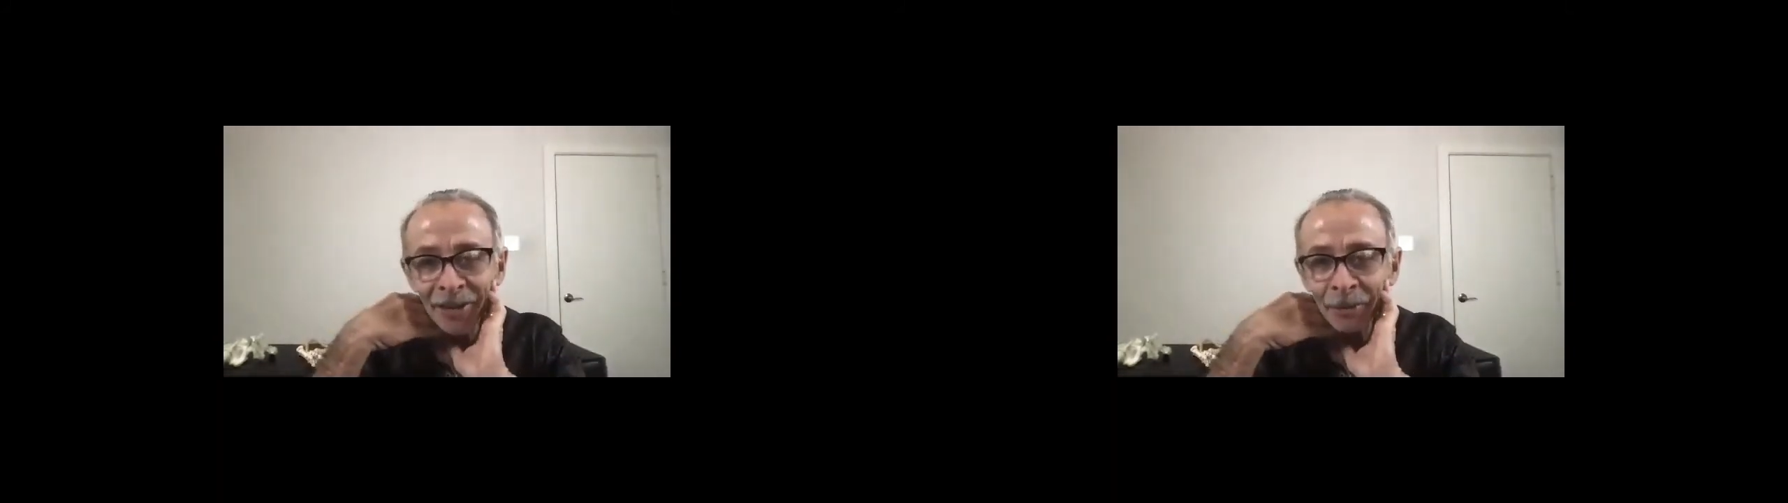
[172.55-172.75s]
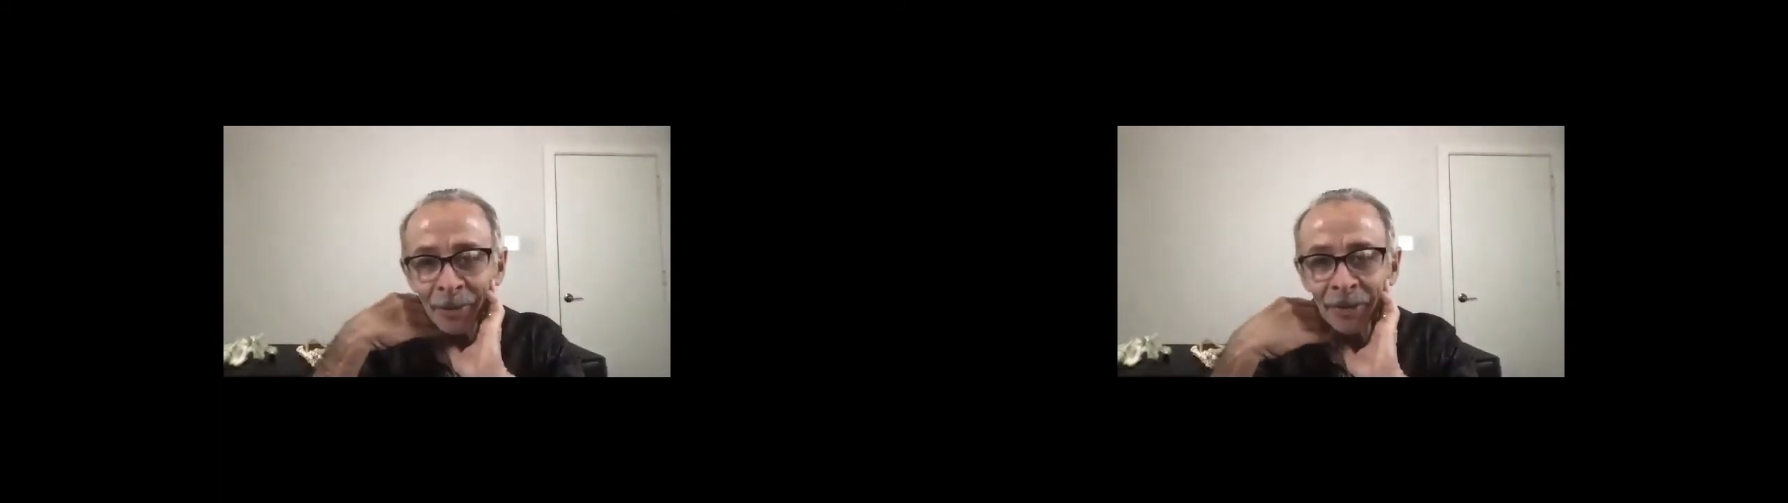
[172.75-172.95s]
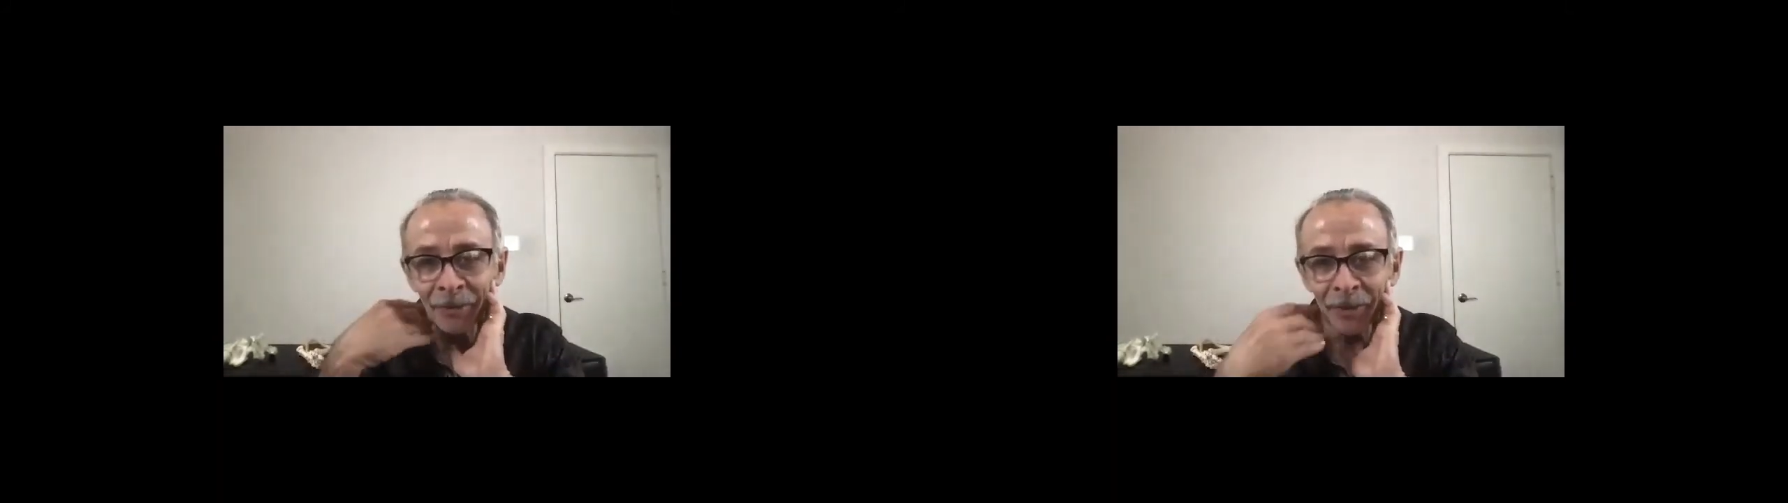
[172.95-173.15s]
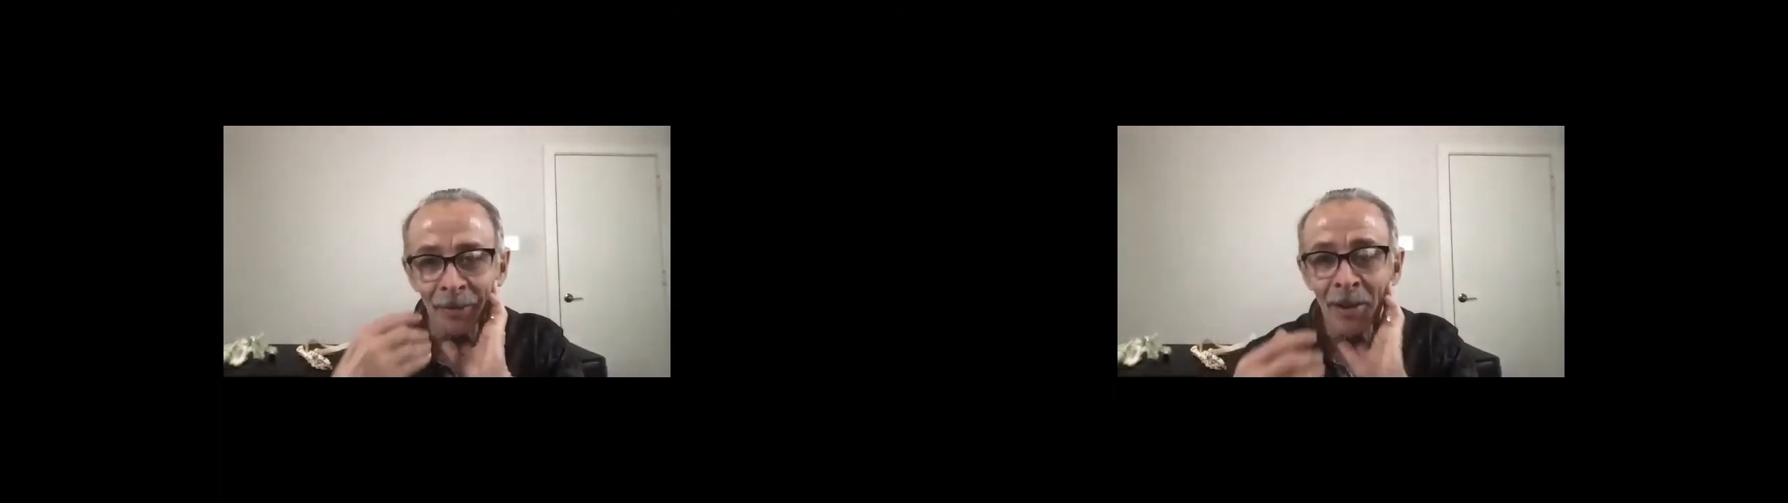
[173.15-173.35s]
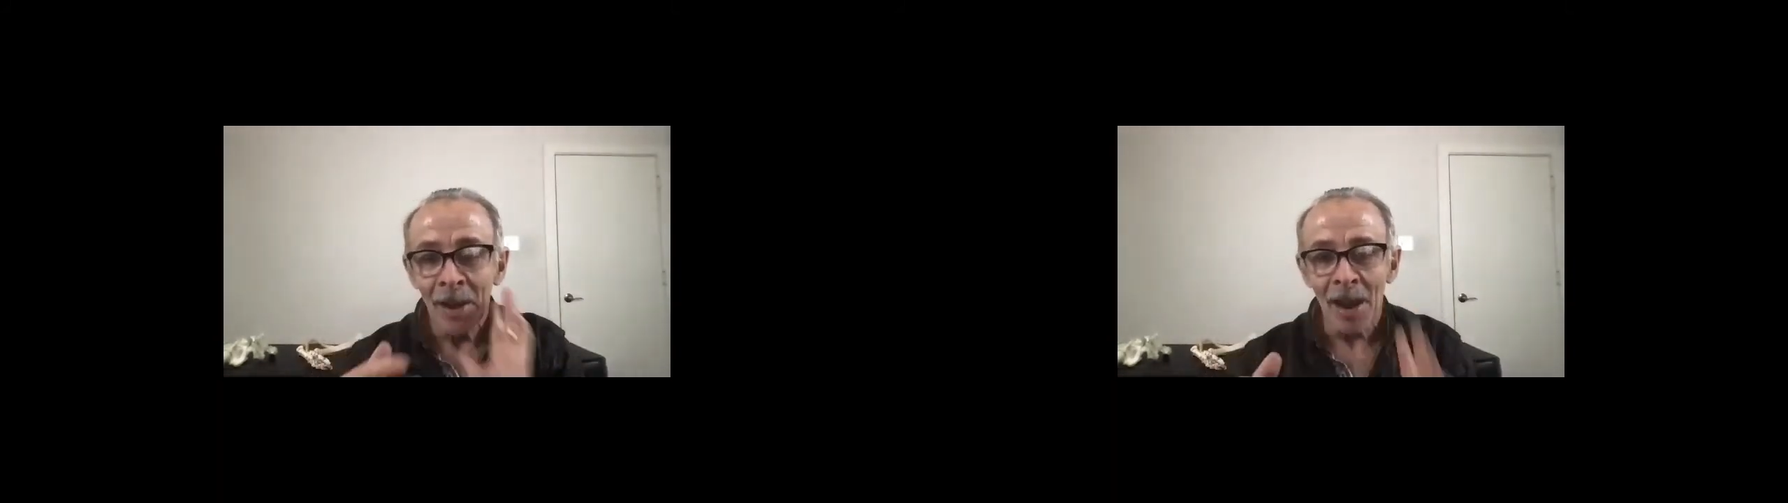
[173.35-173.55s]
So even if
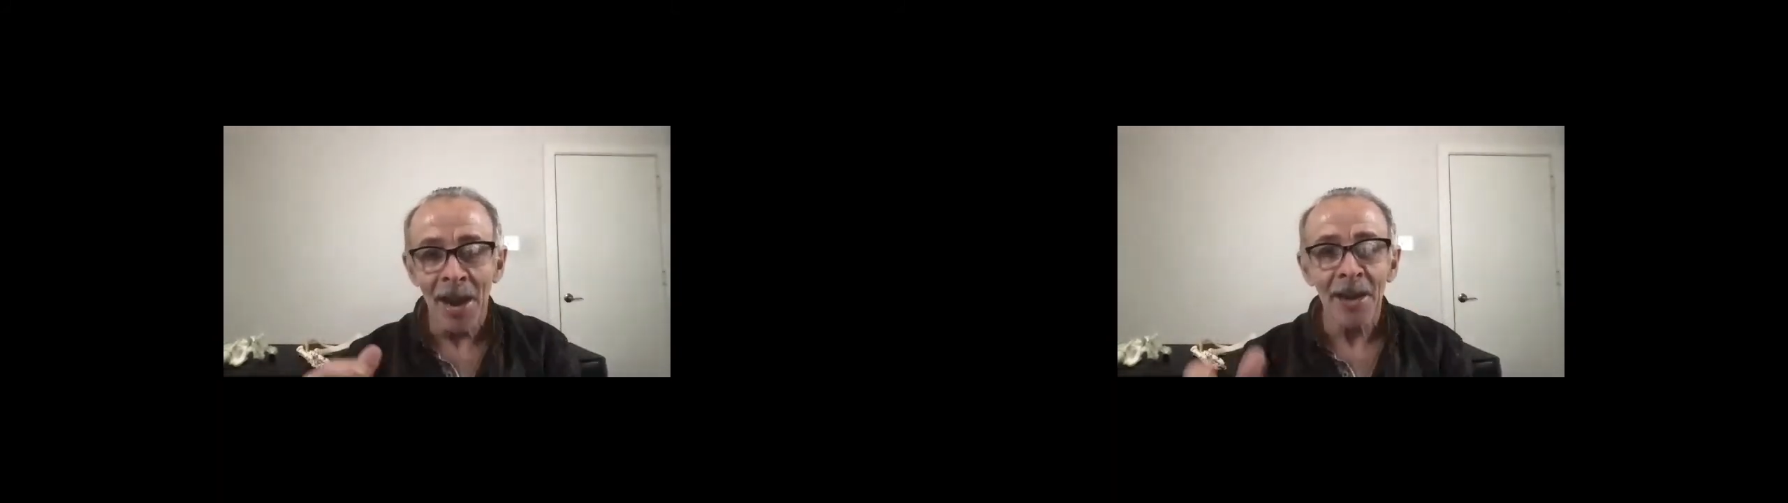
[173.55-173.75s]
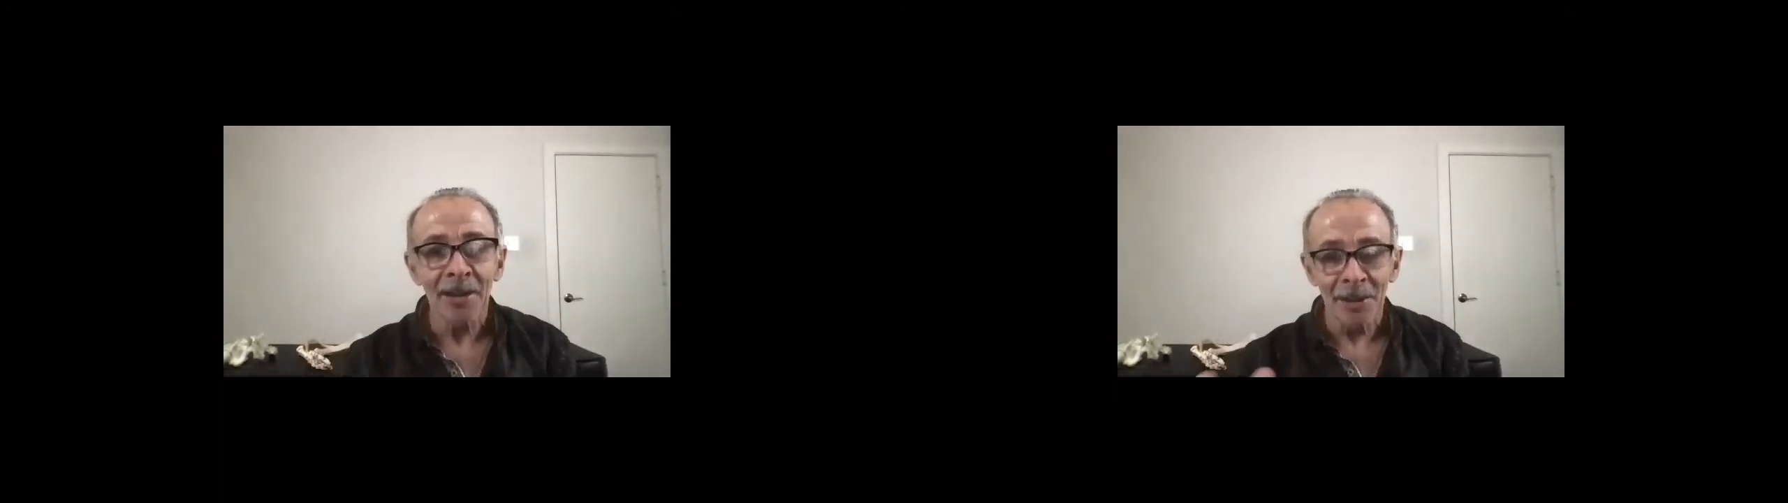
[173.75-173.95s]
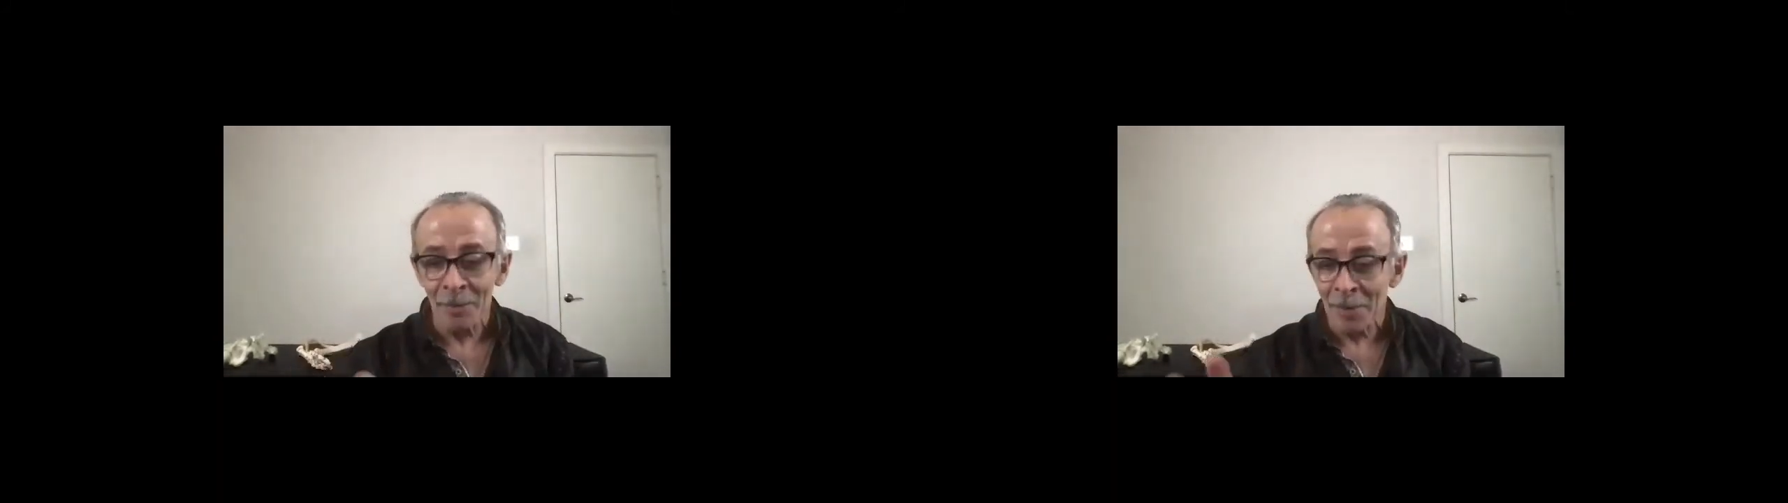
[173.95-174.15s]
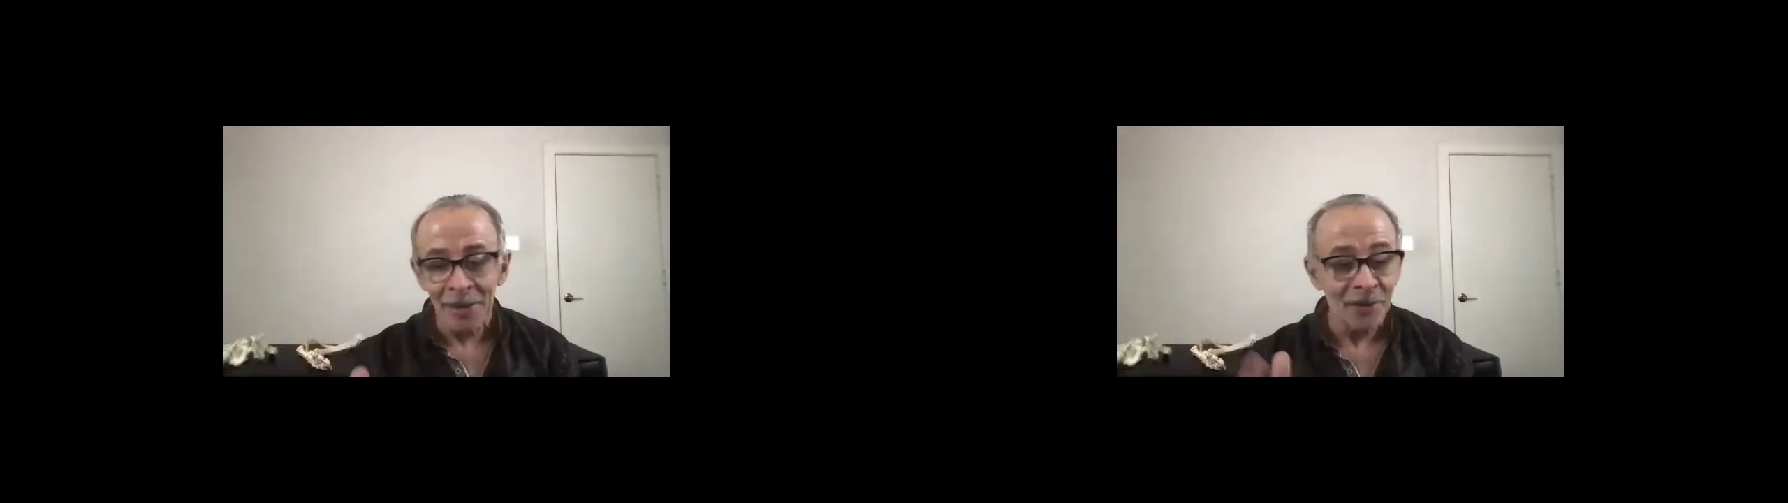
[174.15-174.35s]
I had a young man,